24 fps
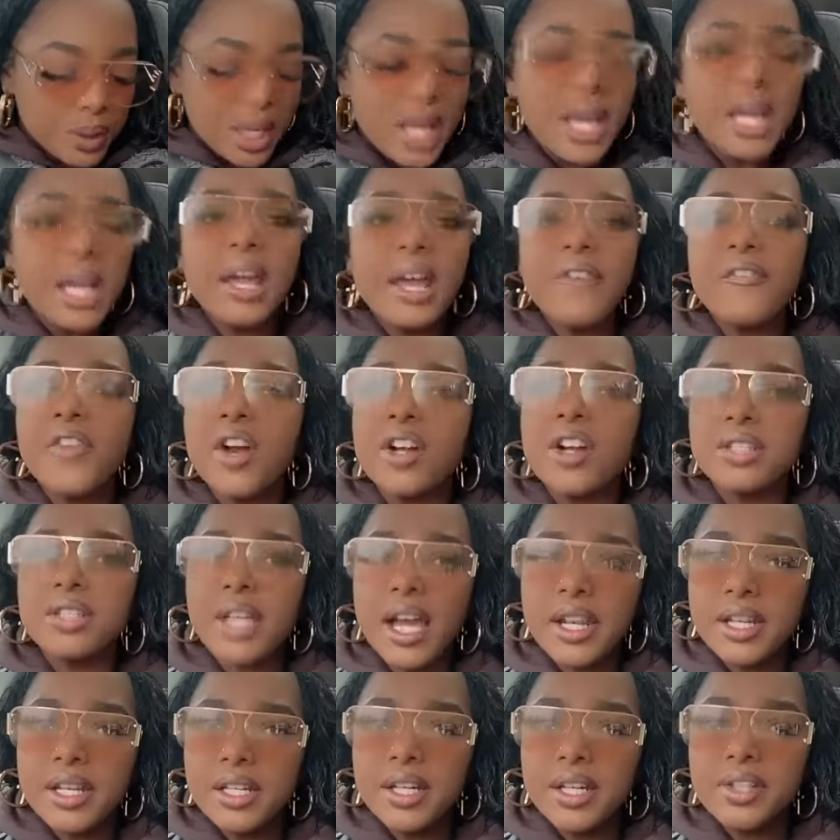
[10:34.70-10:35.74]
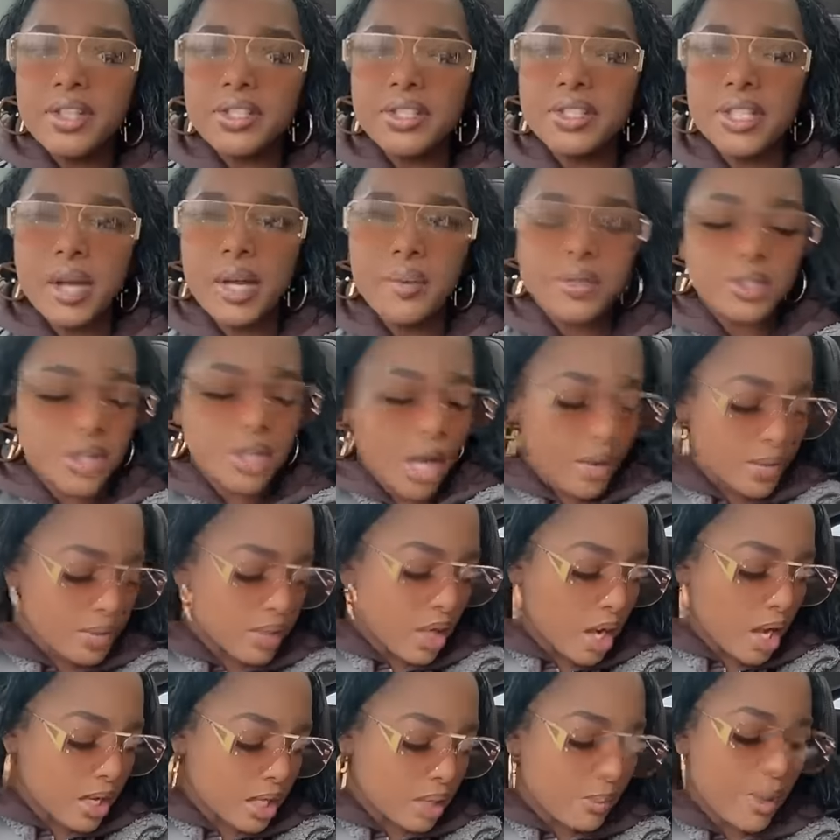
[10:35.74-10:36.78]
And at first, I didn't understand what y'all was
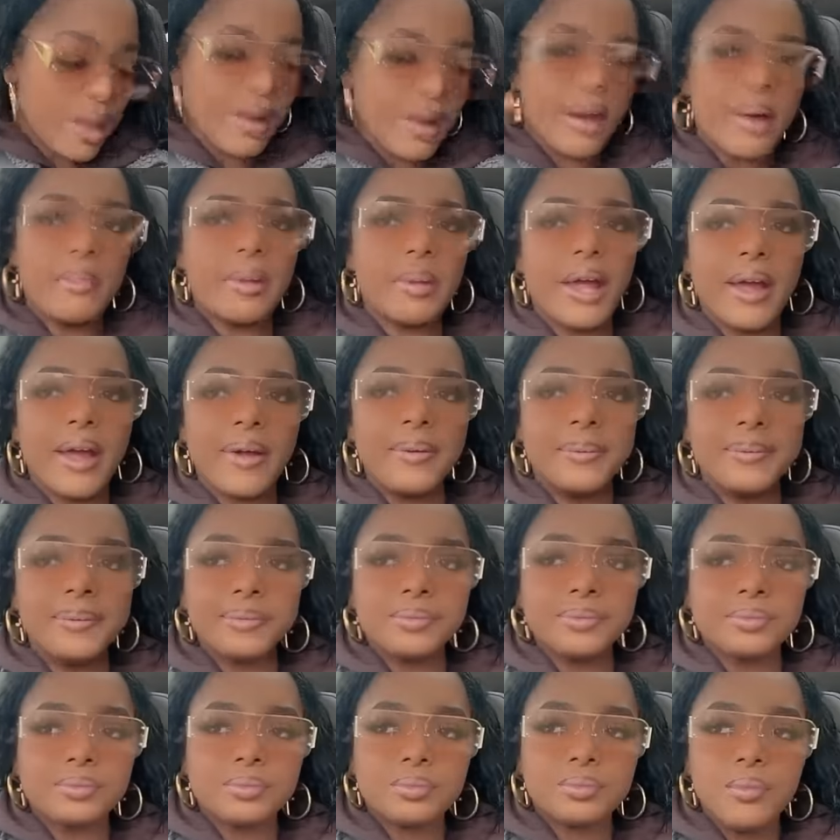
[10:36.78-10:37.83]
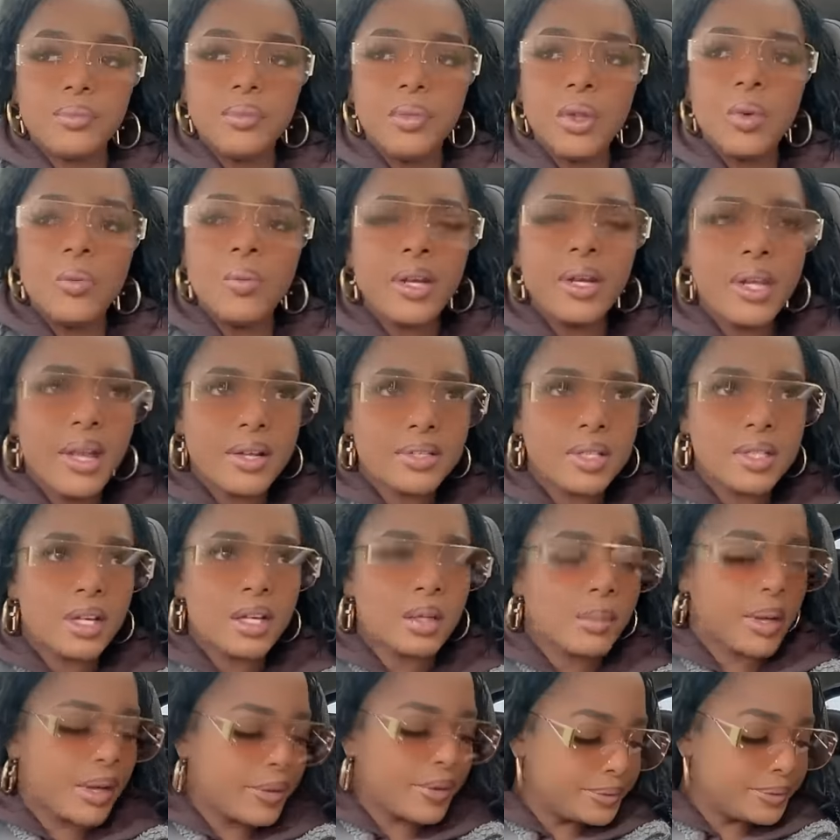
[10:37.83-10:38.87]
talking about. I'm like, what are y'all talking
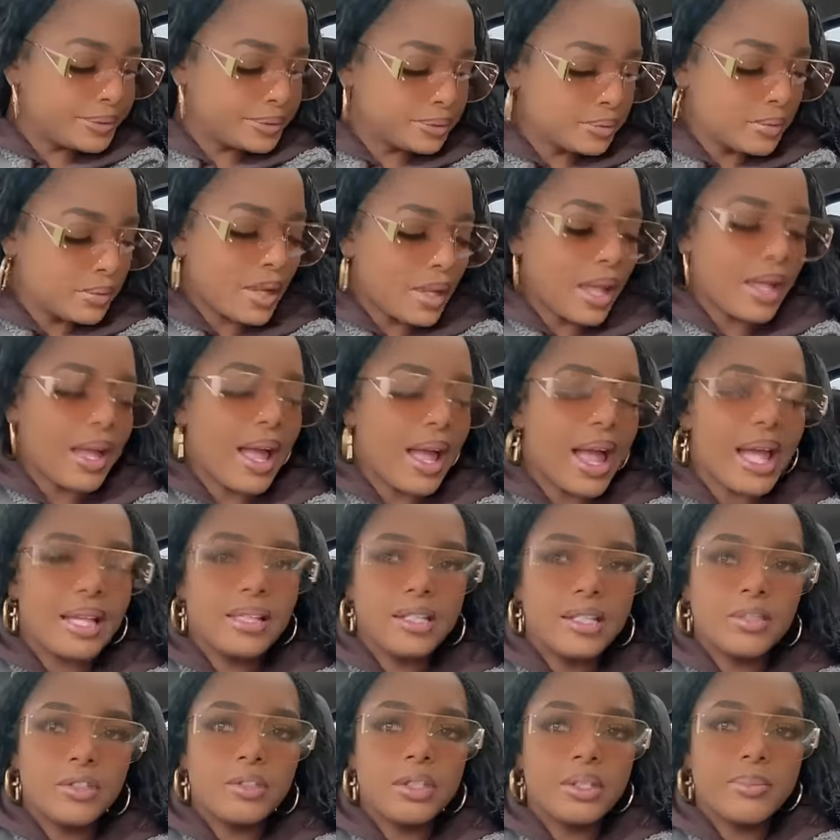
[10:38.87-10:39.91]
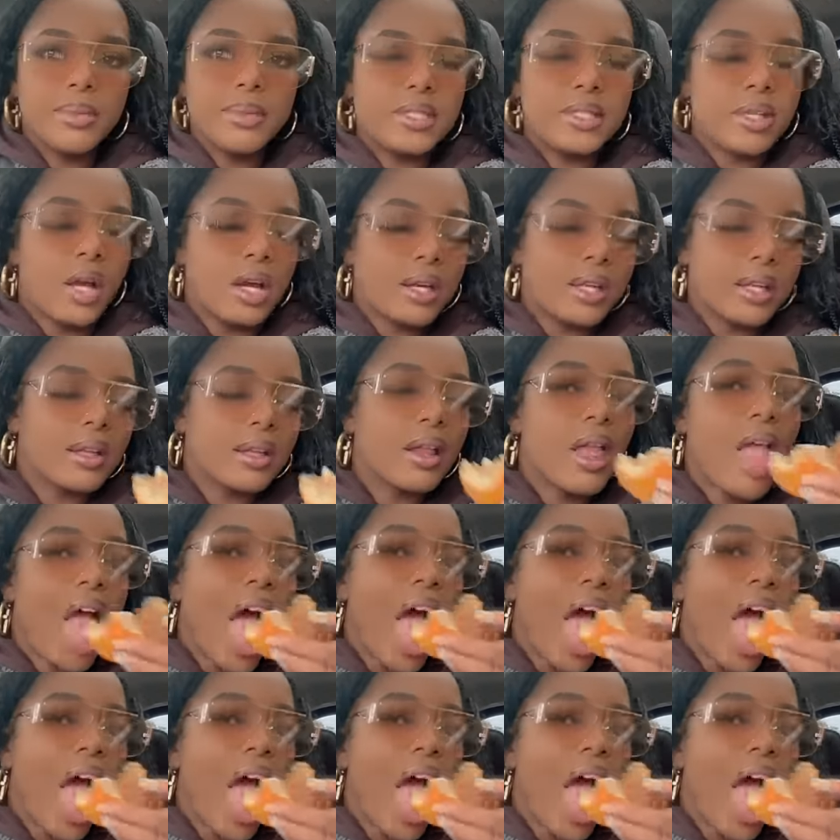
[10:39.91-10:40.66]
about? Like, I literally be talking.